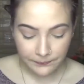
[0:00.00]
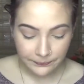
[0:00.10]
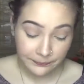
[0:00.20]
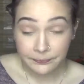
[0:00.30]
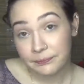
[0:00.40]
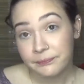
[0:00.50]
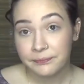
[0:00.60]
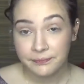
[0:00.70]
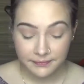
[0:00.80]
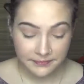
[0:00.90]

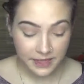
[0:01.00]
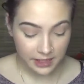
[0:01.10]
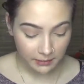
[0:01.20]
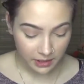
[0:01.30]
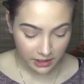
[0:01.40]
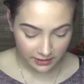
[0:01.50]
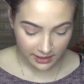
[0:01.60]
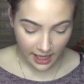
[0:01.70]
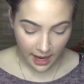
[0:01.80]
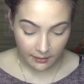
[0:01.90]
So I'm going to use
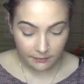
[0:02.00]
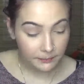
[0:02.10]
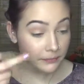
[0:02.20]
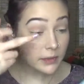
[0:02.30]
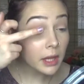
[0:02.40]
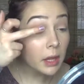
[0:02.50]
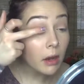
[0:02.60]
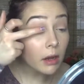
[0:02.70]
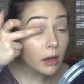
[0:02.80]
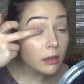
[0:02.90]
that
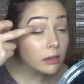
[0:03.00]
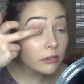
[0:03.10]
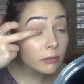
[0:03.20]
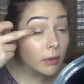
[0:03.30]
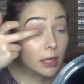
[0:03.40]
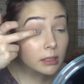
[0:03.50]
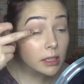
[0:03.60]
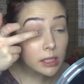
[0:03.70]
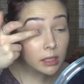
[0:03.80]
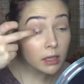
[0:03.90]
all over my
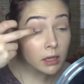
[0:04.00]
lid.